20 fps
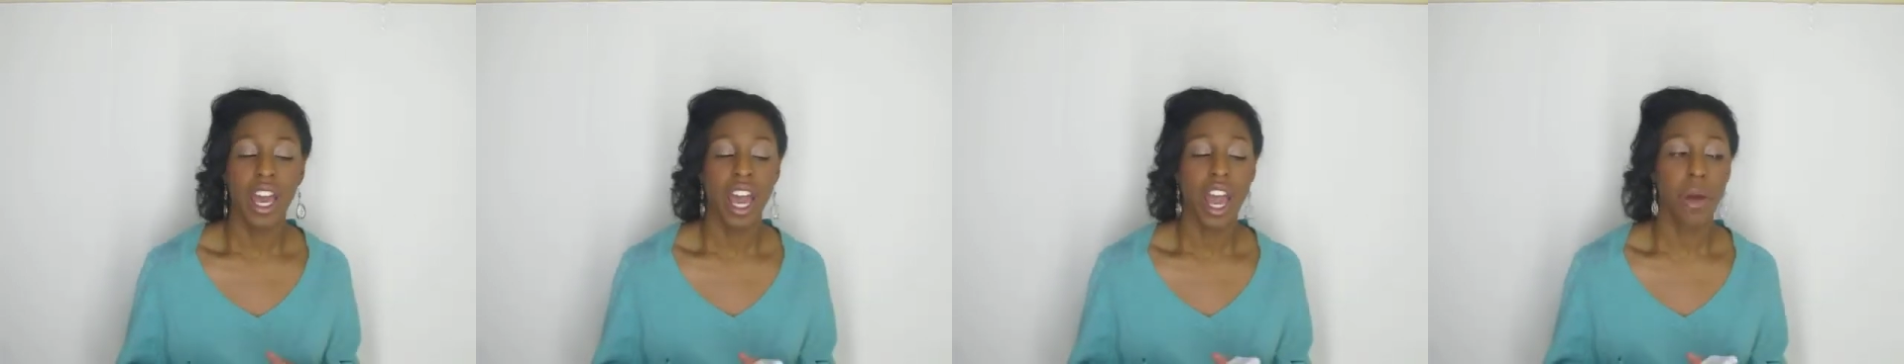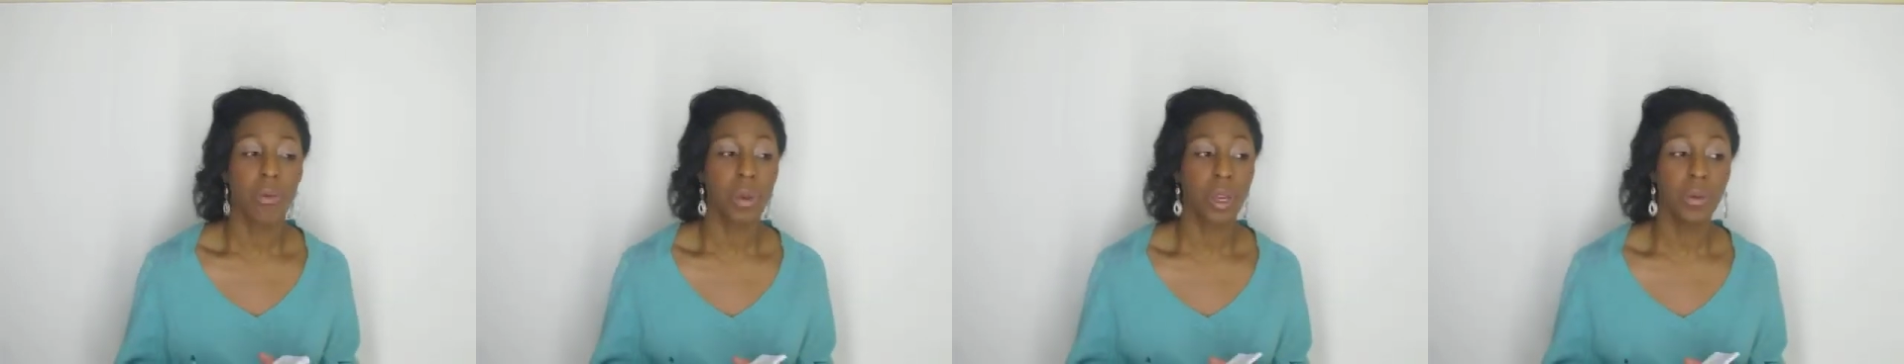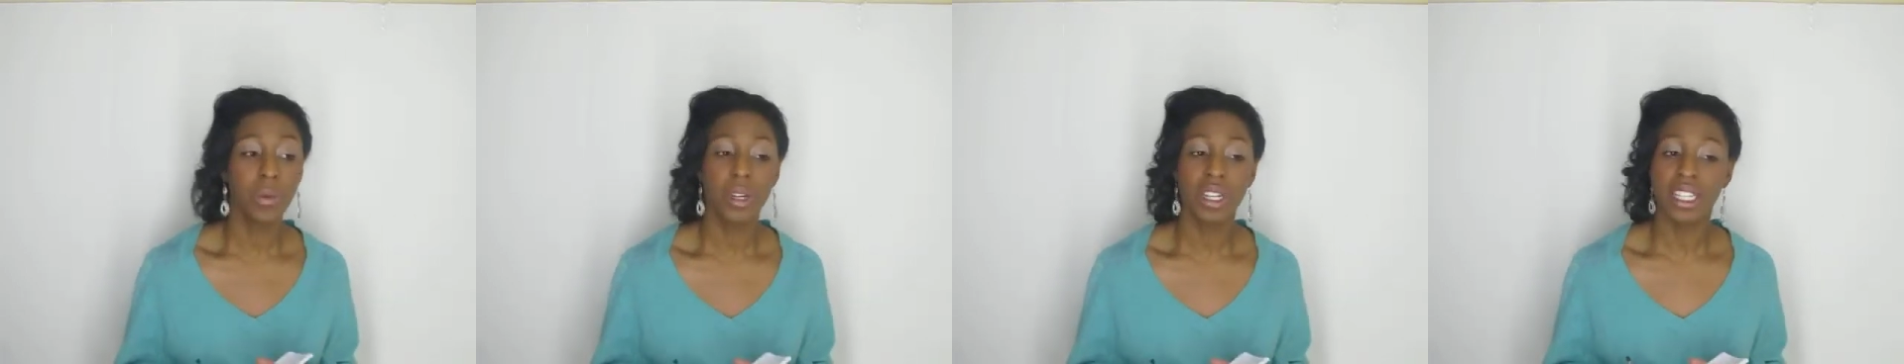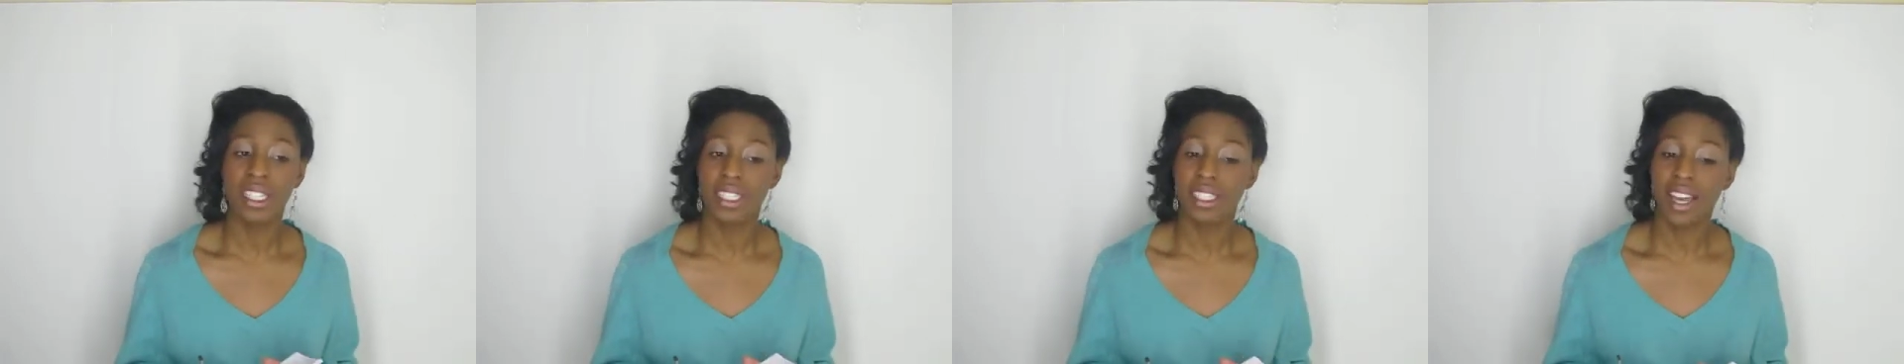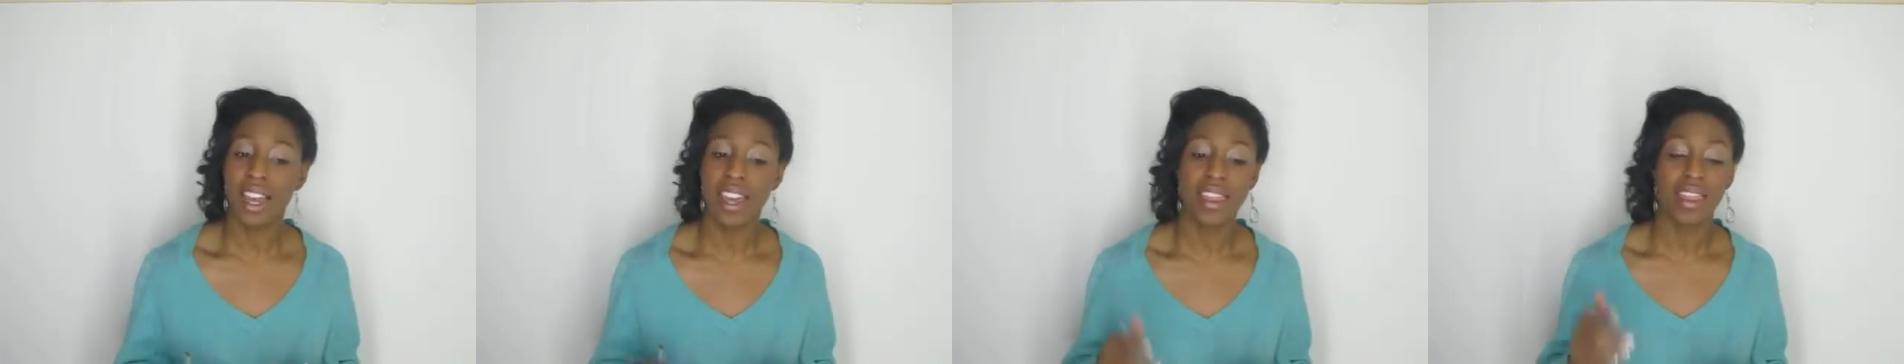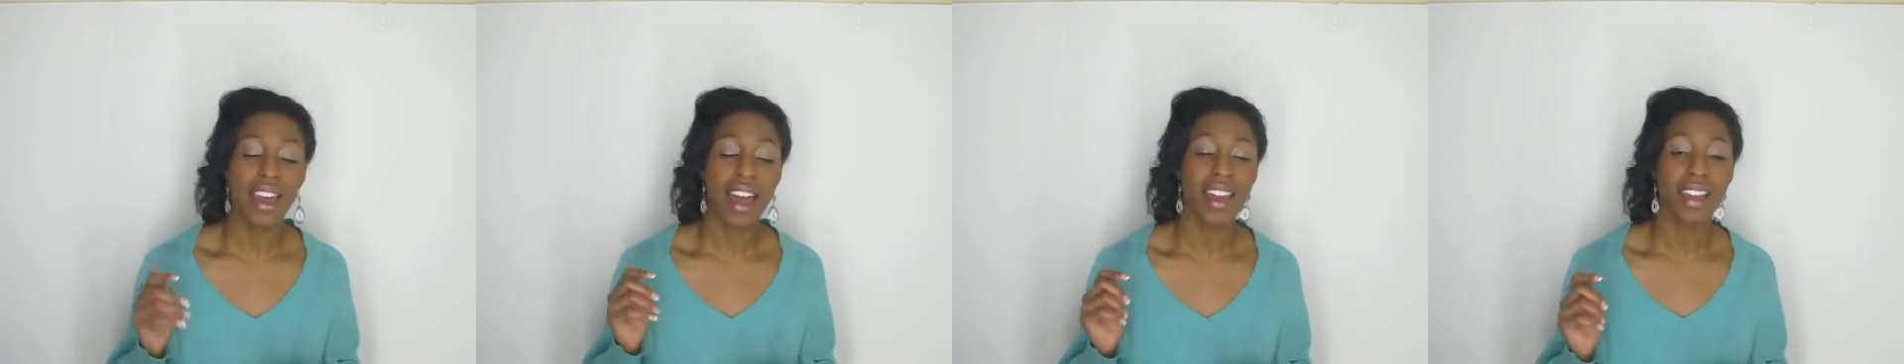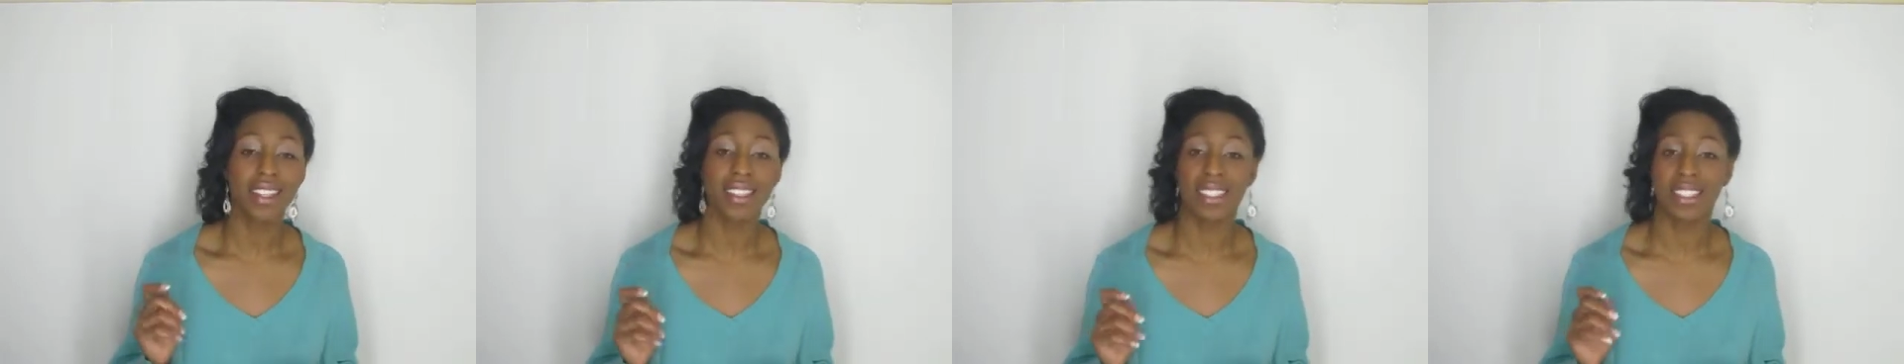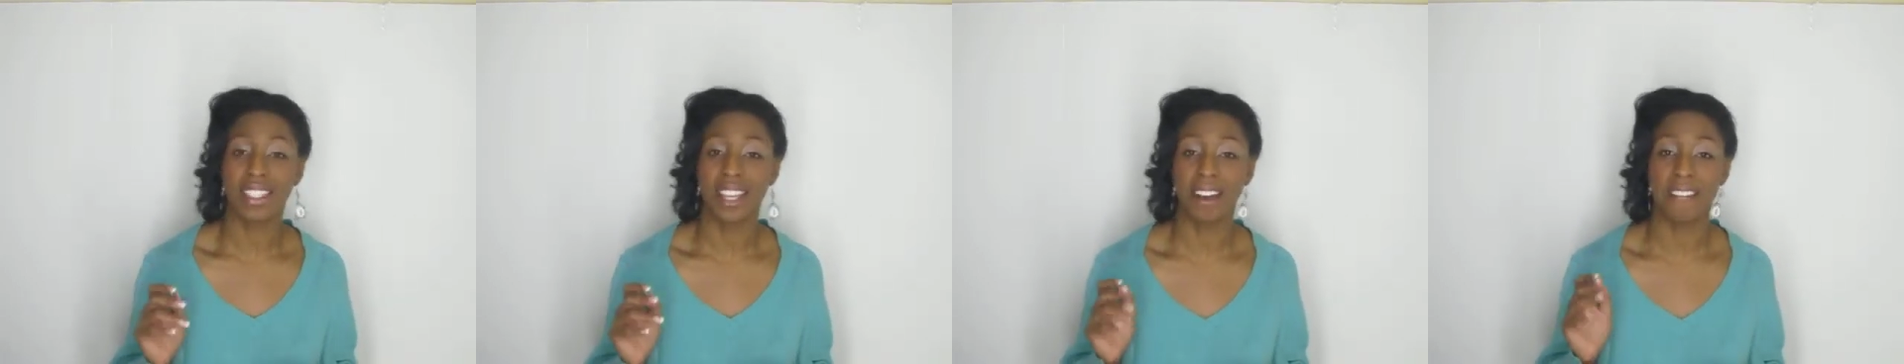And we want to say that
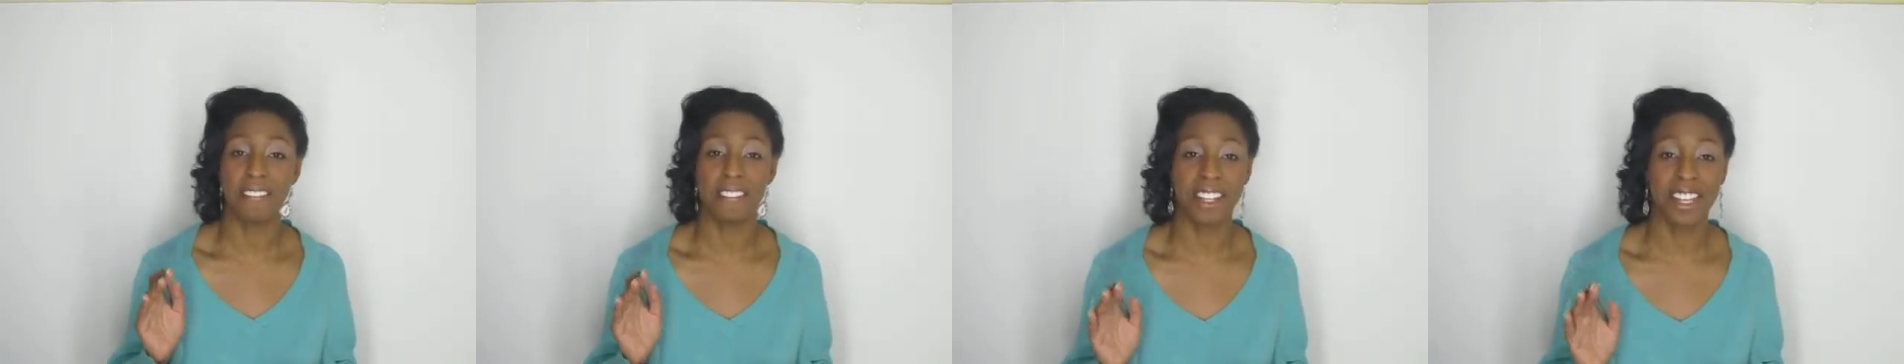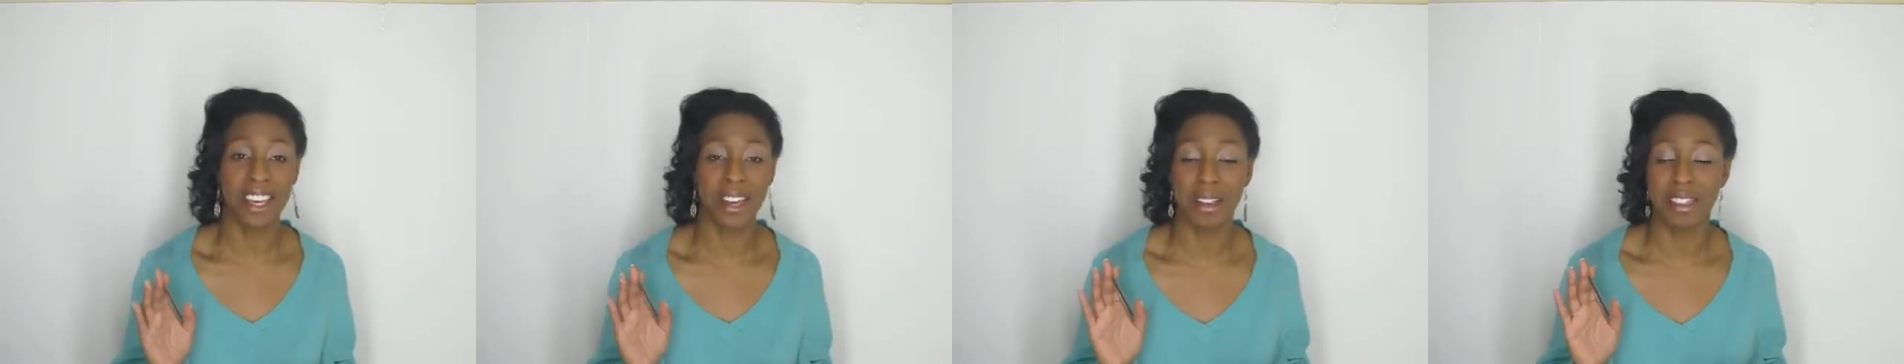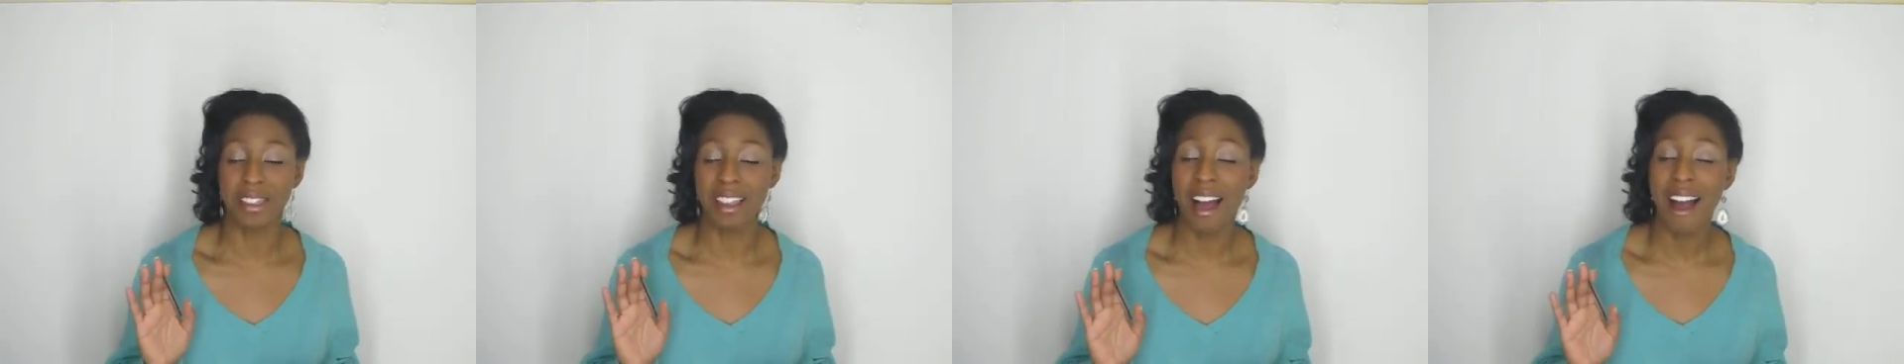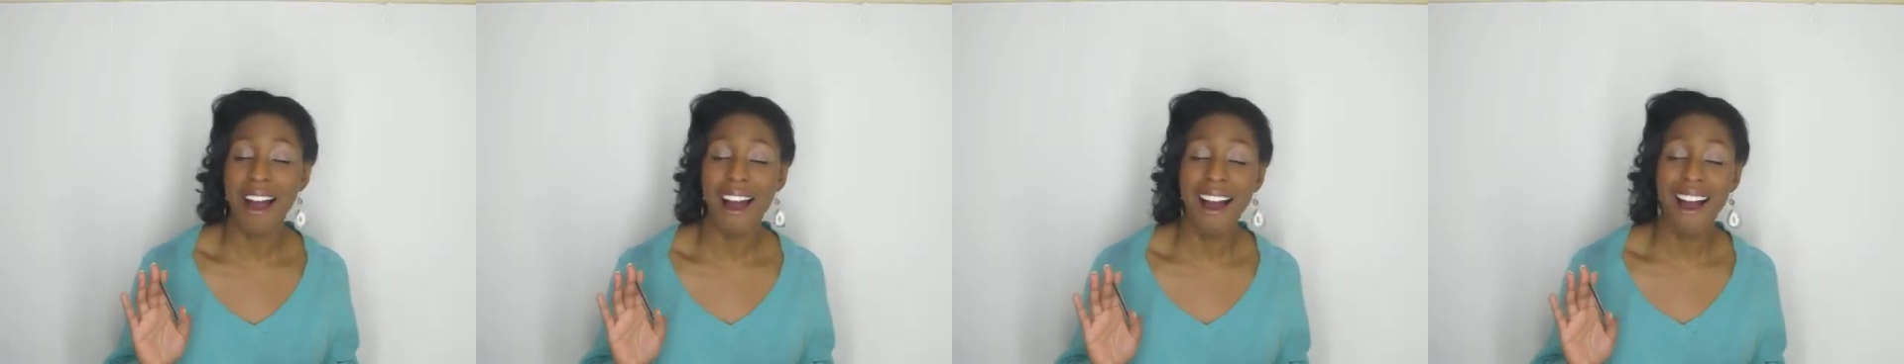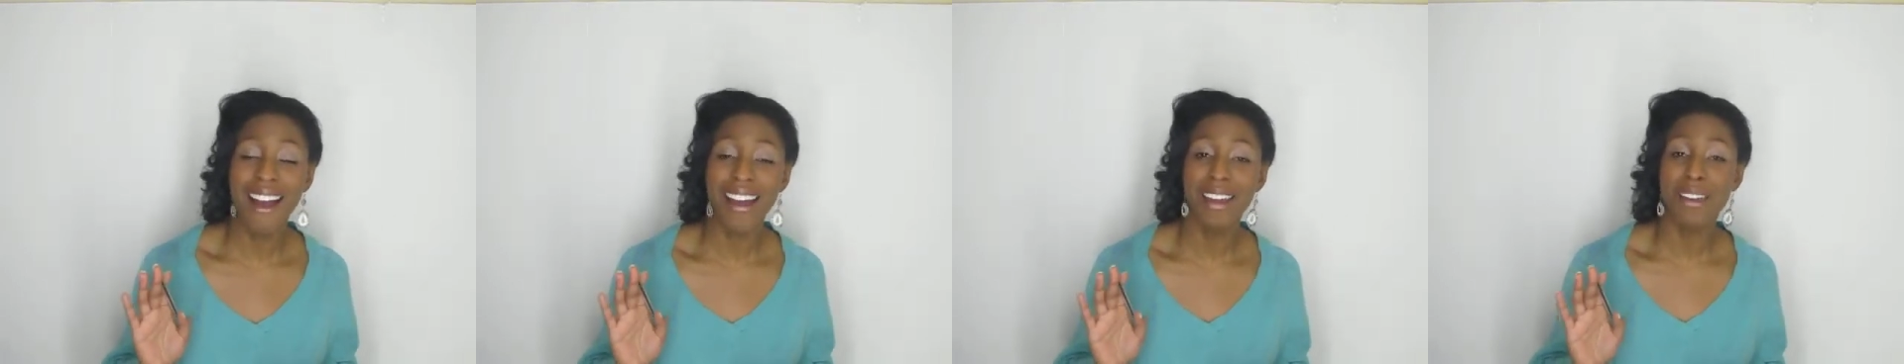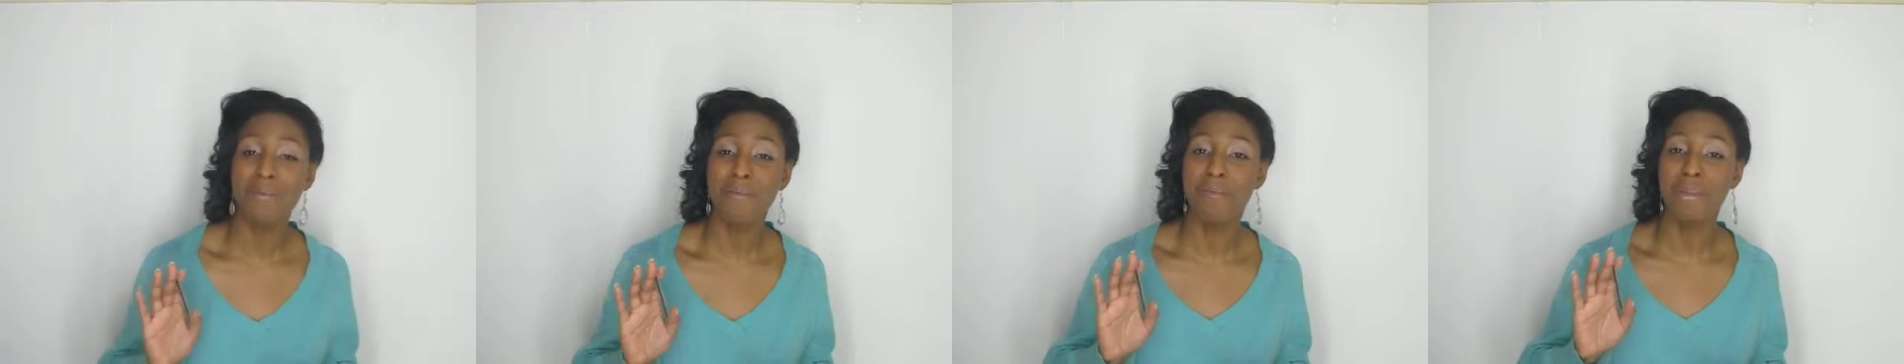is definitely a lie,